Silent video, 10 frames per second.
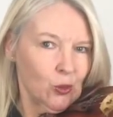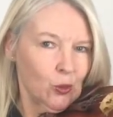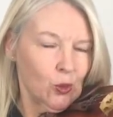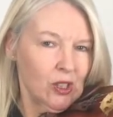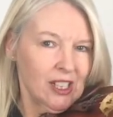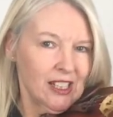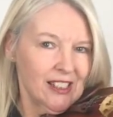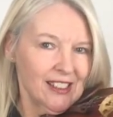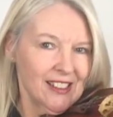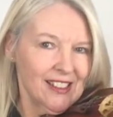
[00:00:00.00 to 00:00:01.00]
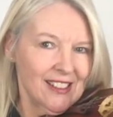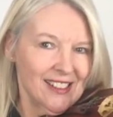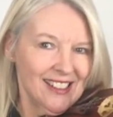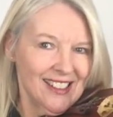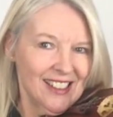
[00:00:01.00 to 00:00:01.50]
1,
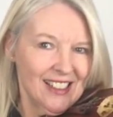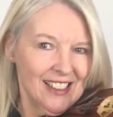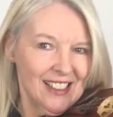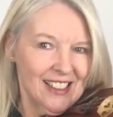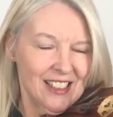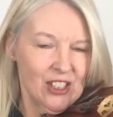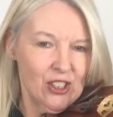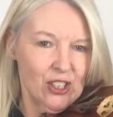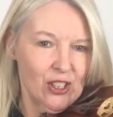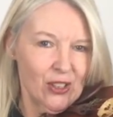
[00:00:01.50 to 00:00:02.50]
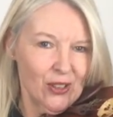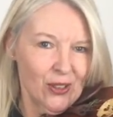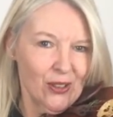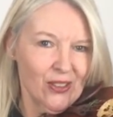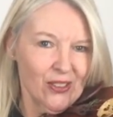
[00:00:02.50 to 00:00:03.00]

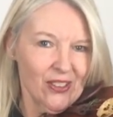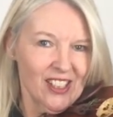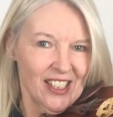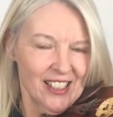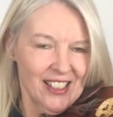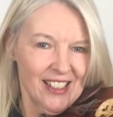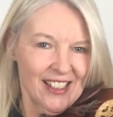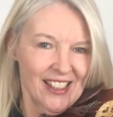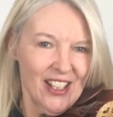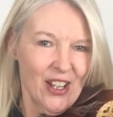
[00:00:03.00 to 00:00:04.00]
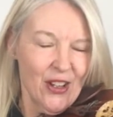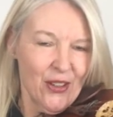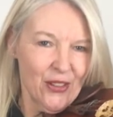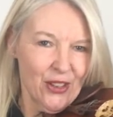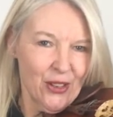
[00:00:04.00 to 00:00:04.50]
2,
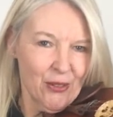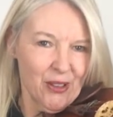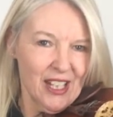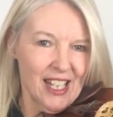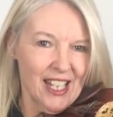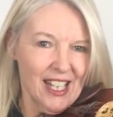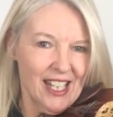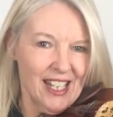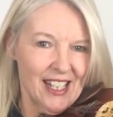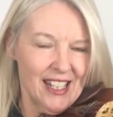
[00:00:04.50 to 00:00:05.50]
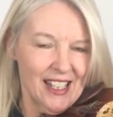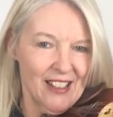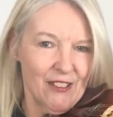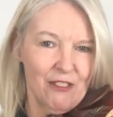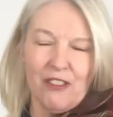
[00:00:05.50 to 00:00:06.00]
3.
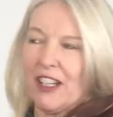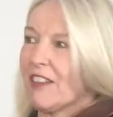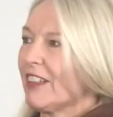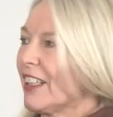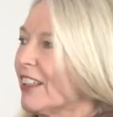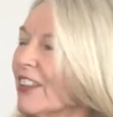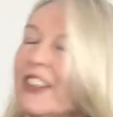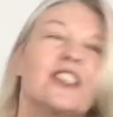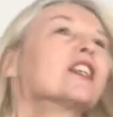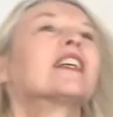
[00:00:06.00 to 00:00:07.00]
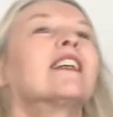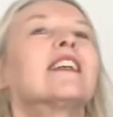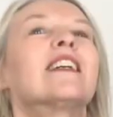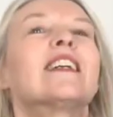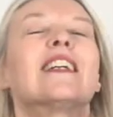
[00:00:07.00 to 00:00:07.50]
Very good.
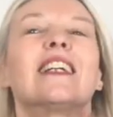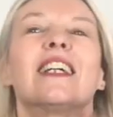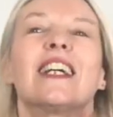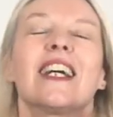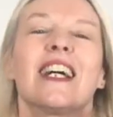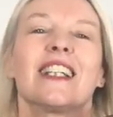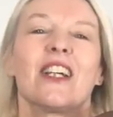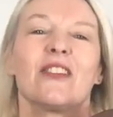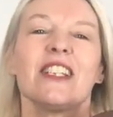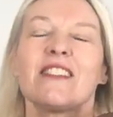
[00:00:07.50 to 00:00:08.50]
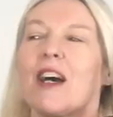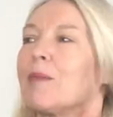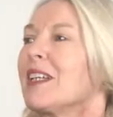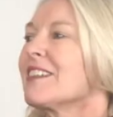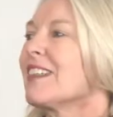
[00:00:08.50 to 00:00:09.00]
Now this time
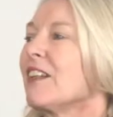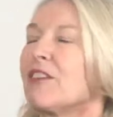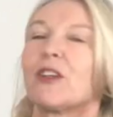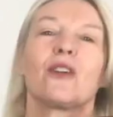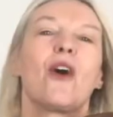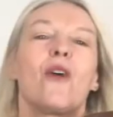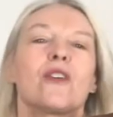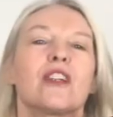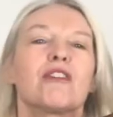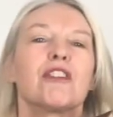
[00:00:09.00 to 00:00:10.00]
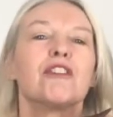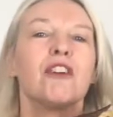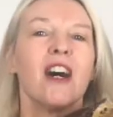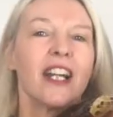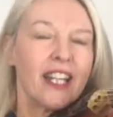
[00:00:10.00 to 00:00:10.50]
let's see if you can hold it for
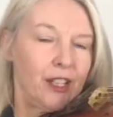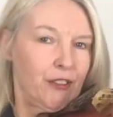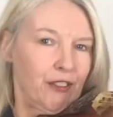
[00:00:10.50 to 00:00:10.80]
5.